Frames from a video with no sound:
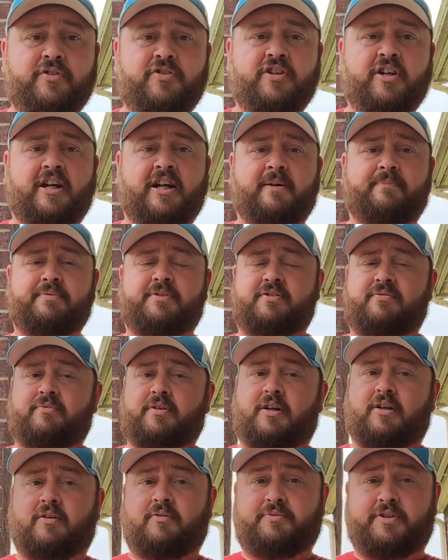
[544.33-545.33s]
shops,
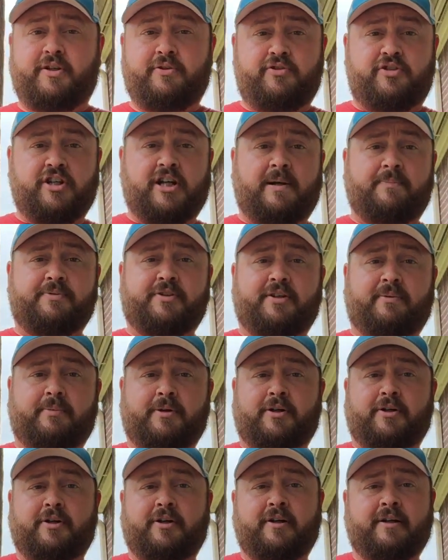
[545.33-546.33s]
or two shops and a
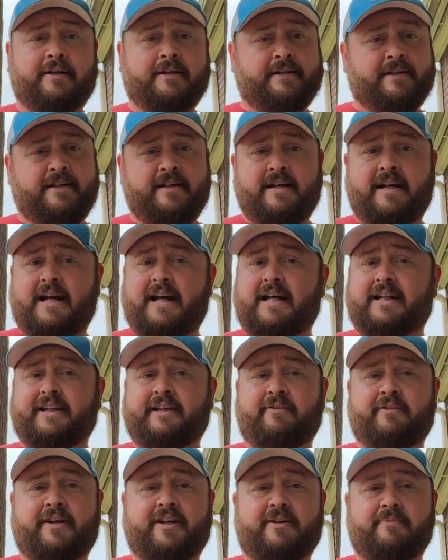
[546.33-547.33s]
bar,
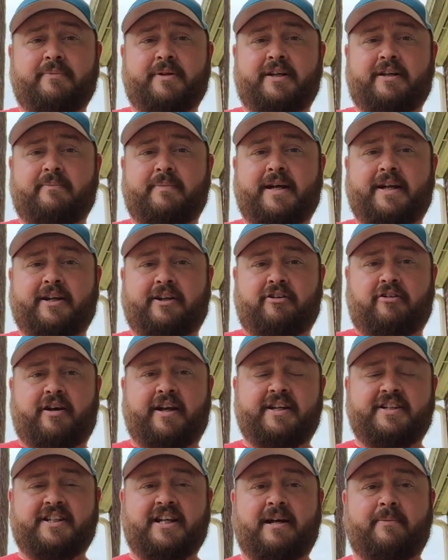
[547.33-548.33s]
highly recommend them. Had a
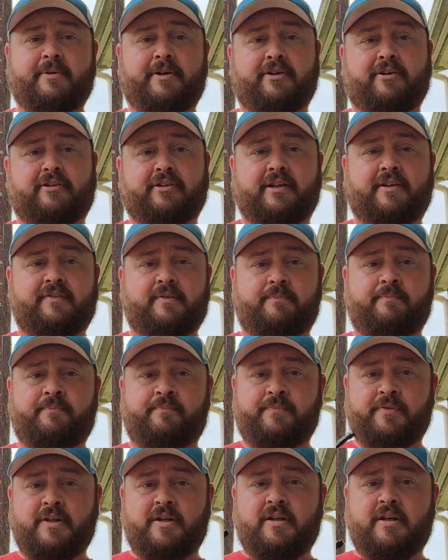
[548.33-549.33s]
great time at all of them.
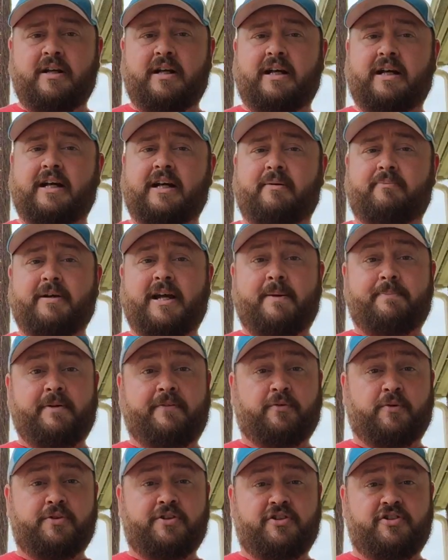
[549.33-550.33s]
Um,
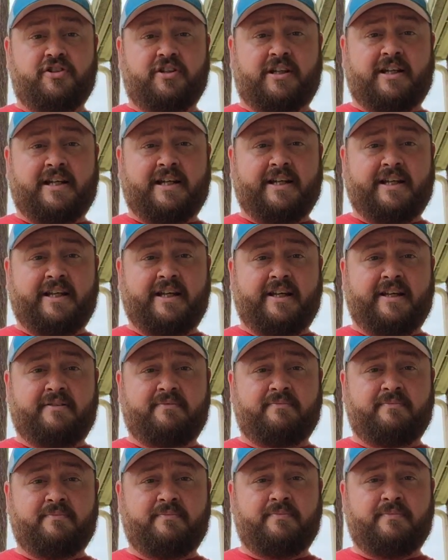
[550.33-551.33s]
happy 4th of July
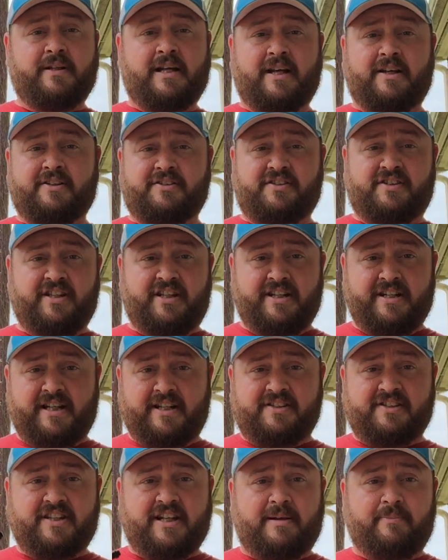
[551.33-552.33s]
again. I'll see you
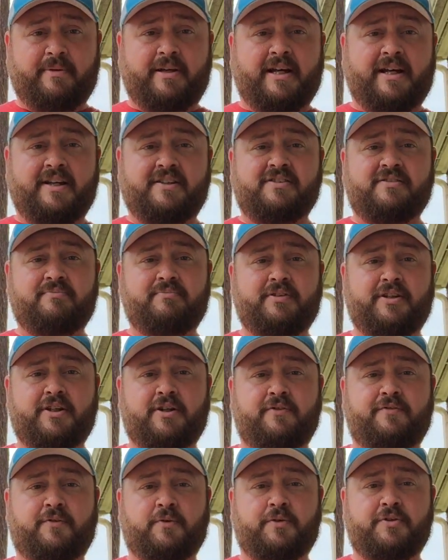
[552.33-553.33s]
next time, guys.
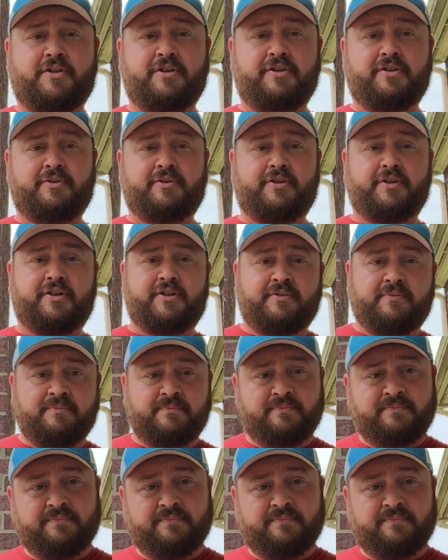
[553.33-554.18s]
Go forth and do good.